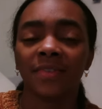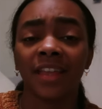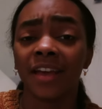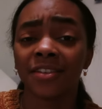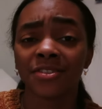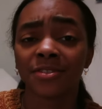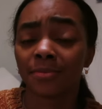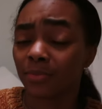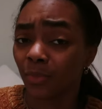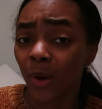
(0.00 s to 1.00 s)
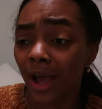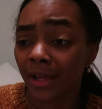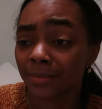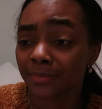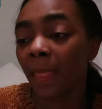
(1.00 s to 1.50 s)
Yes,
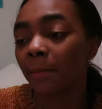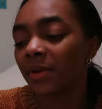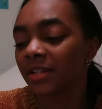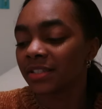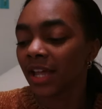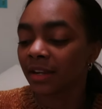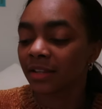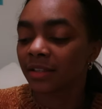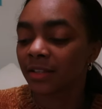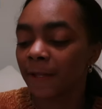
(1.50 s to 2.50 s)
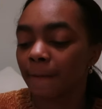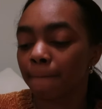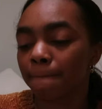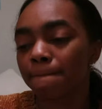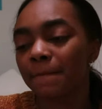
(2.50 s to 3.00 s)
why? But technically,
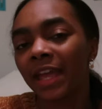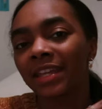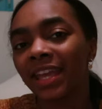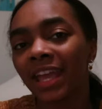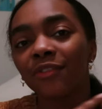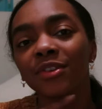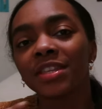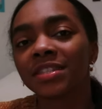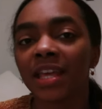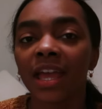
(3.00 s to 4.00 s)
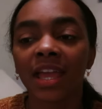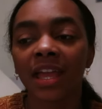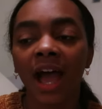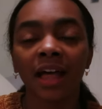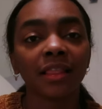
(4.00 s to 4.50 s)
I can't really
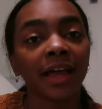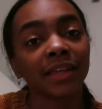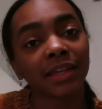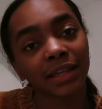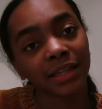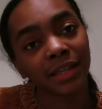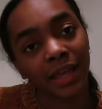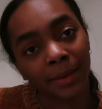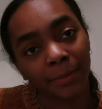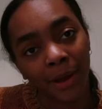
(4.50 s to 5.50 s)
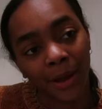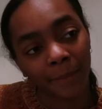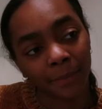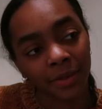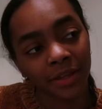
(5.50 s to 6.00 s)
say I like
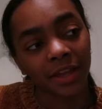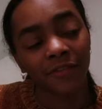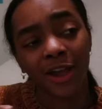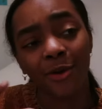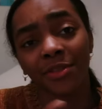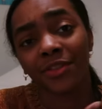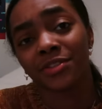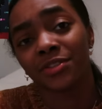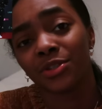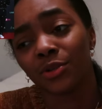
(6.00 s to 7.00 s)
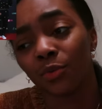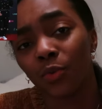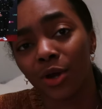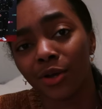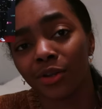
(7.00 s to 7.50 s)
K-pop if I only listen to
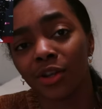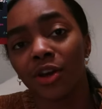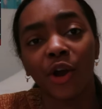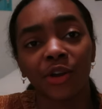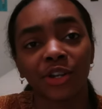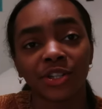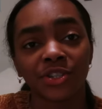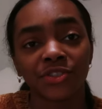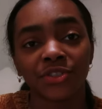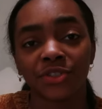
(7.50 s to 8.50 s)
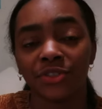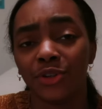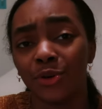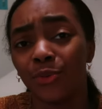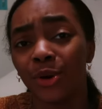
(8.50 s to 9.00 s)
one artist, you
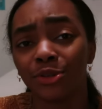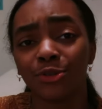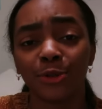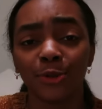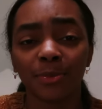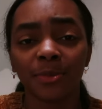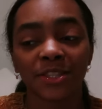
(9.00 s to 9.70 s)
know, one group.